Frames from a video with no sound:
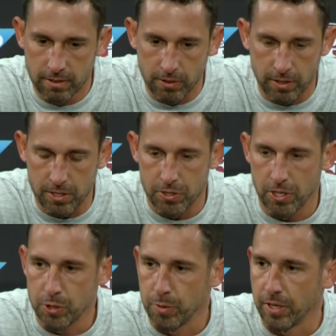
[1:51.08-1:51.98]
look at his
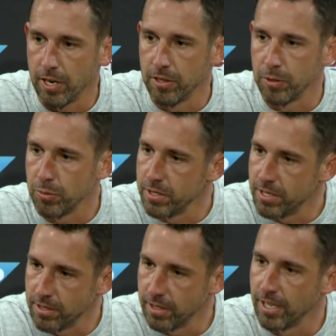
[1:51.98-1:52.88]
yards per carry in the
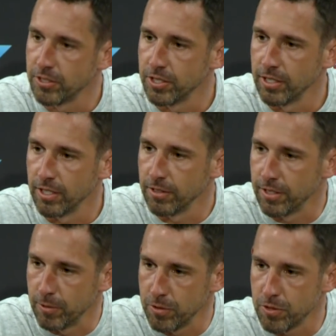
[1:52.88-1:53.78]
preseason last year. I don't
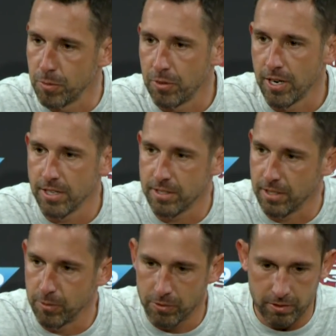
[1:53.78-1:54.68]
think it was a surprise that
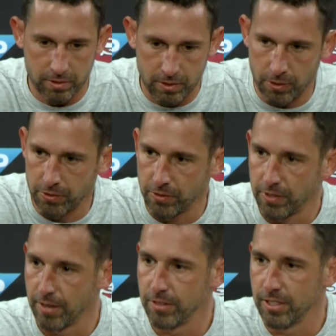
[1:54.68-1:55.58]
he was close to
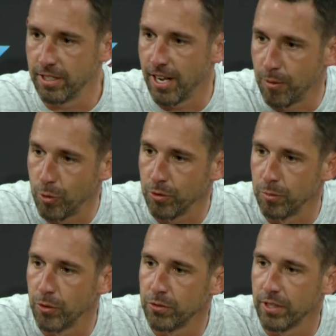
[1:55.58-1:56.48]
seven and had more
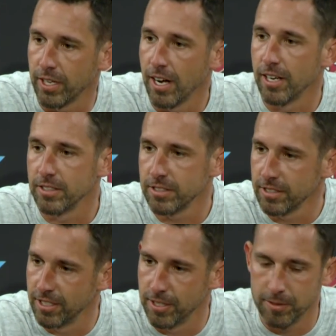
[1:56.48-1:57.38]
than most of the guys.
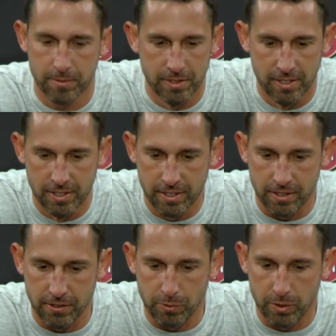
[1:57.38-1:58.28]

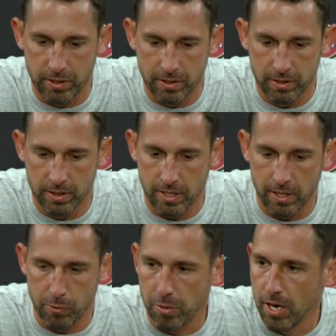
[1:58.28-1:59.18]
Because um, when it
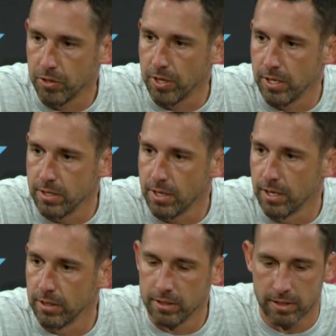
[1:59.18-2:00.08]
is blocked right, he's got